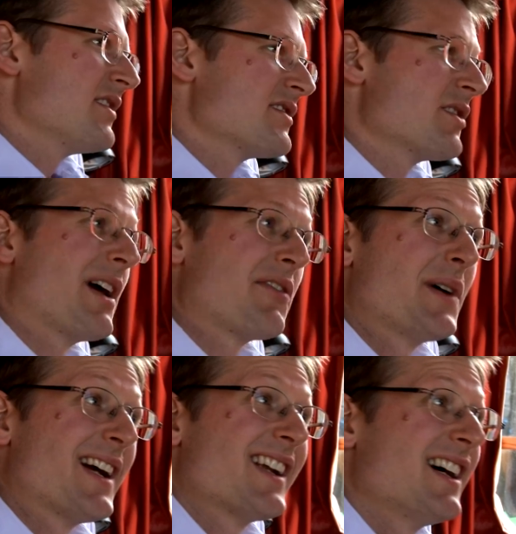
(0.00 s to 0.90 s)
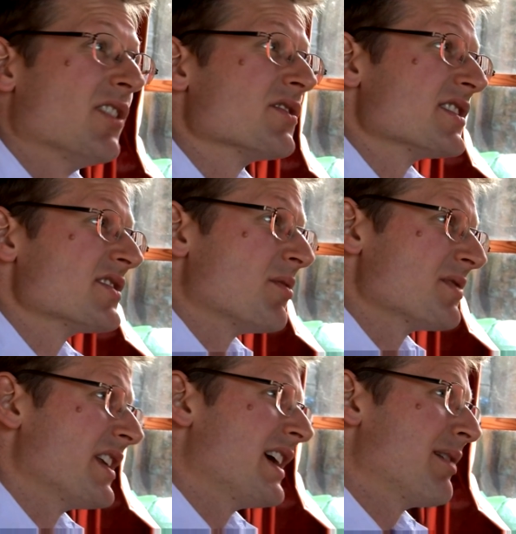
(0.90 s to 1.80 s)
So we have to act now to stop
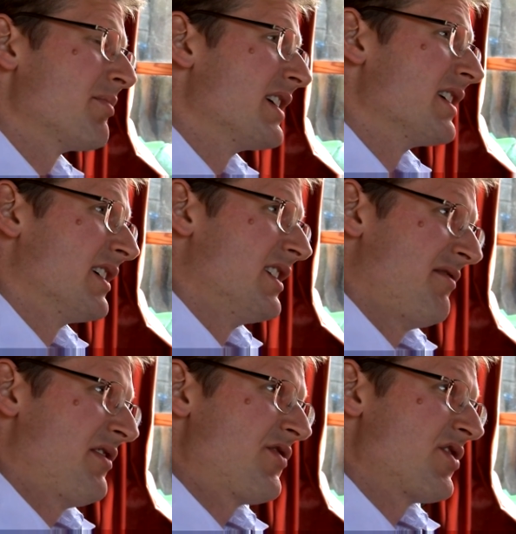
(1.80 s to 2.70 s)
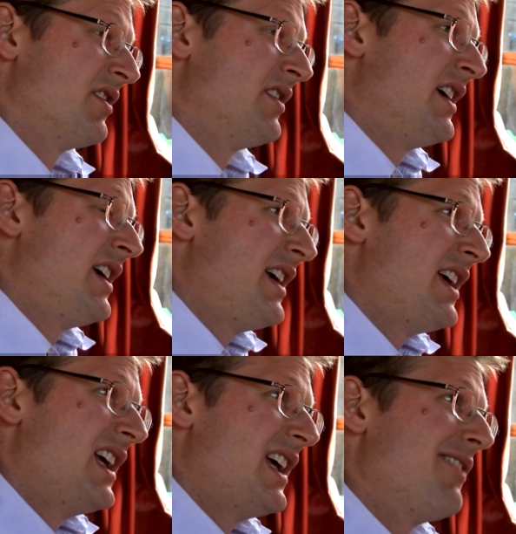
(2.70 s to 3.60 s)
something happening in the future.
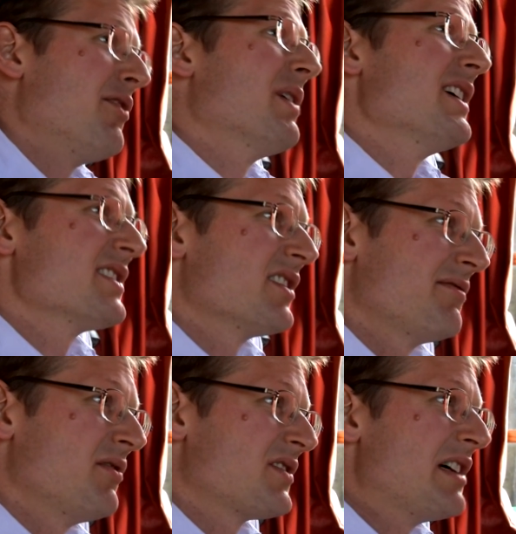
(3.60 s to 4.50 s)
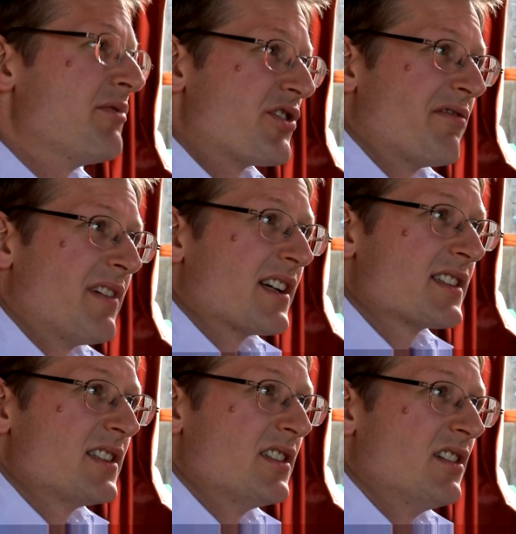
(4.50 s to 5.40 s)
If we wait until the full temperature
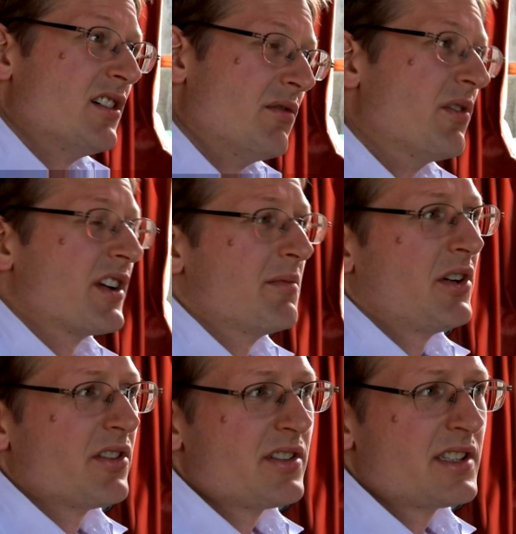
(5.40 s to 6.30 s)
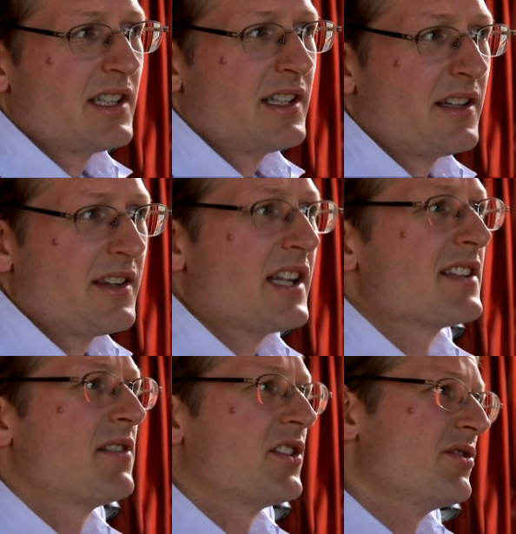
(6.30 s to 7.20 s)
effects are already upon us, then it's
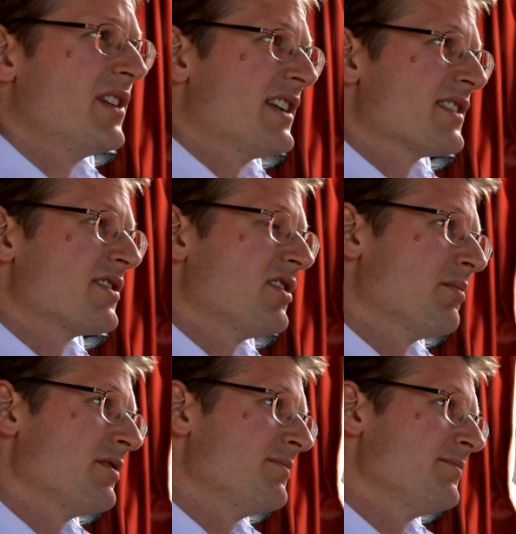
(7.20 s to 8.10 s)
far too late to stop.